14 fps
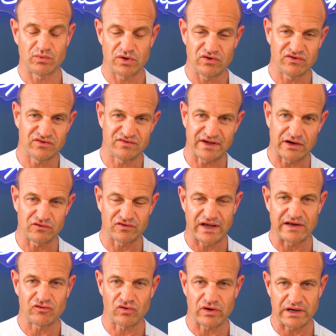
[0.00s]
we use the sales
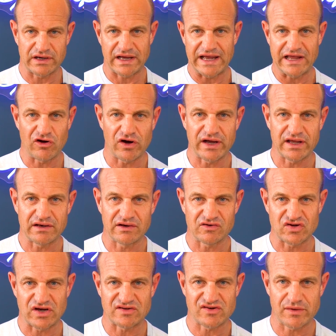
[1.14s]
and uh, A I and
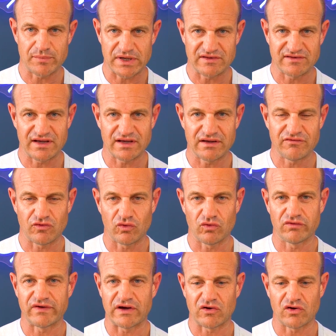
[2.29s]
ChatGPT for all
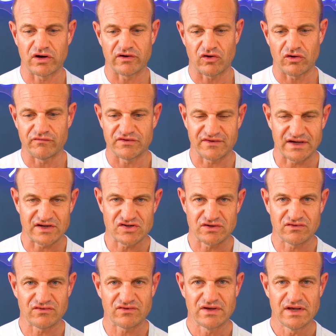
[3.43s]
of our kind of
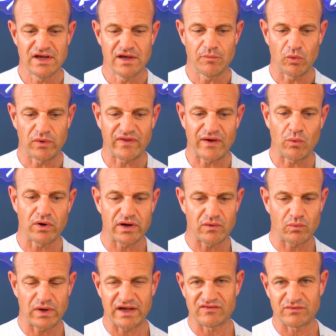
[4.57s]
conversations. But when they want to,
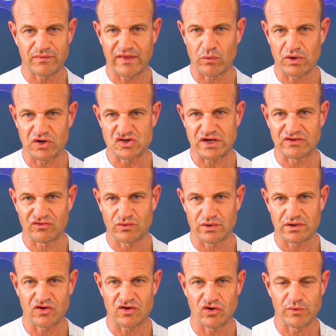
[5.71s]
we ask them if they want to chat to
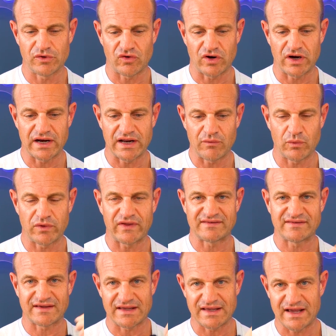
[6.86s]
a human, right? And when they
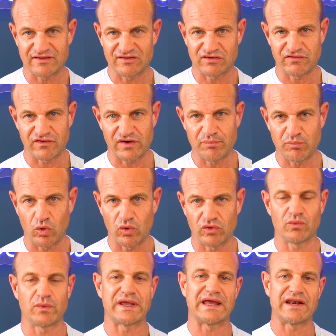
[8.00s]
say yes, it's very important
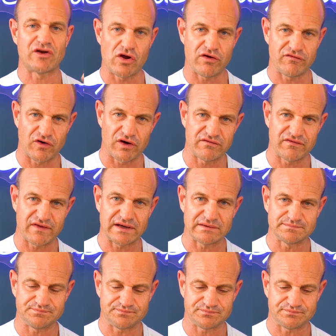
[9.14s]
that we get notified of that.